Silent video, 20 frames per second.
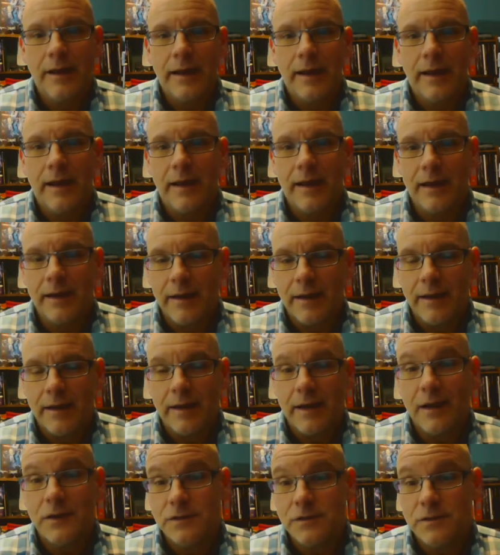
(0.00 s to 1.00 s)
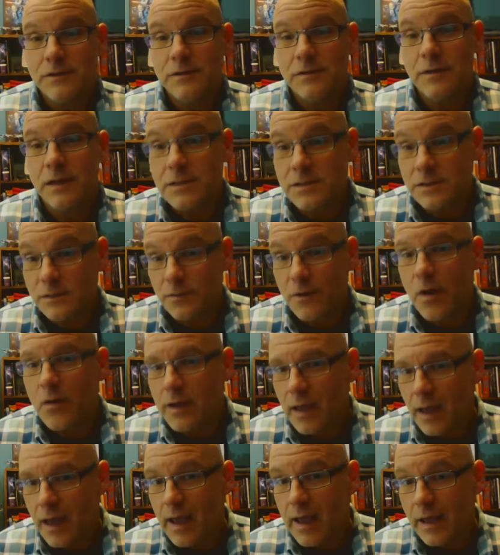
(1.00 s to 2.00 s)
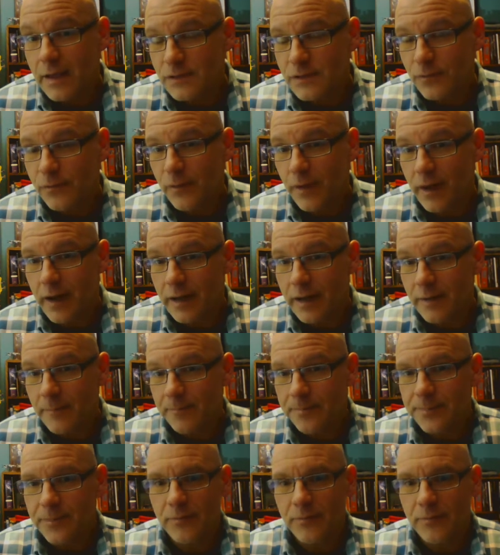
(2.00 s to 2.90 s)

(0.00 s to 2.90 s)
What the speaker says: and it's okay, it's fun,